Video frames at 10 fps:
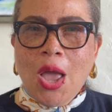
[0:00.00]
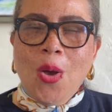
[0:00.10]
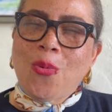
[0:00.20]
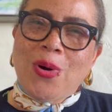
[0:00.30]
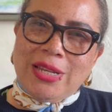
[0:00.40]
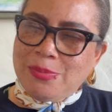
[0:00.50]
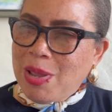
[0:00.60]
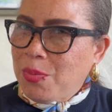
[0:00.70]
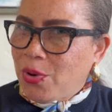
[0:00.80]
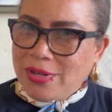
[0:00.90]
what is my
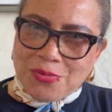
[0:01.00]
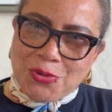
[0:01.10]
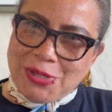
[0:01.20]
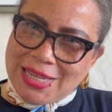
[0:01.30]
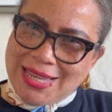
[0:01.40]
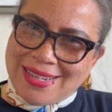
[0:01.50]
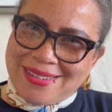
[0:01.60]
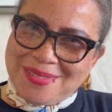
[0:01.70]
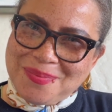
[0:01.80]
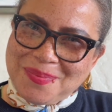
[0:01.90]
morning routine?
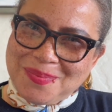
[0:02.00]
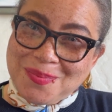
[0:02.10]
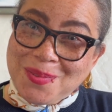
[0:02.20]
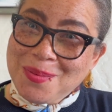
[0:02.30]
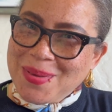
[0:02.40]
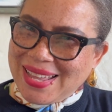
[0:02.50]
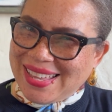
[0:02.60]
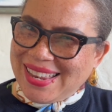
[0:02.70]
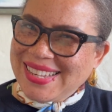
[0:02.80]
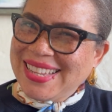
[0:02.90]
We might
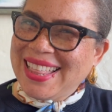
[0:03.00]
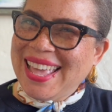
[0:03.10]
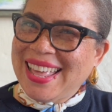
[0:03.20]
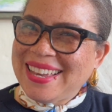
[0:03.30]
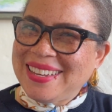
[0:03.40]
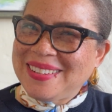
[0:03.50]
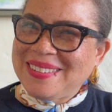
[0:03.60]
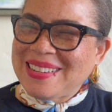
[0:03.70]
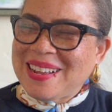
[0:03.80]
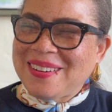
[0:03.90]
get into that.
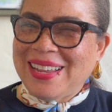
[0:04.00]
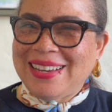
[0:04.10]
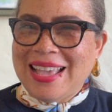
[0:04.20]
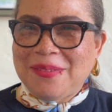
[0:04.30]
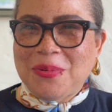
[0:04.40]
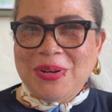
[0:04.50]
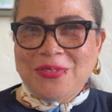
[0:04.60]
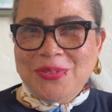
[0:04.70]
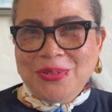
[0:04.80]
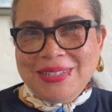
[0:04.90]
All right. Have a
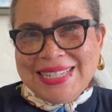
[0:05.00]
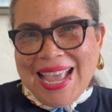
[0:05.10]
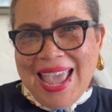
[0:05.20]
wonderful day.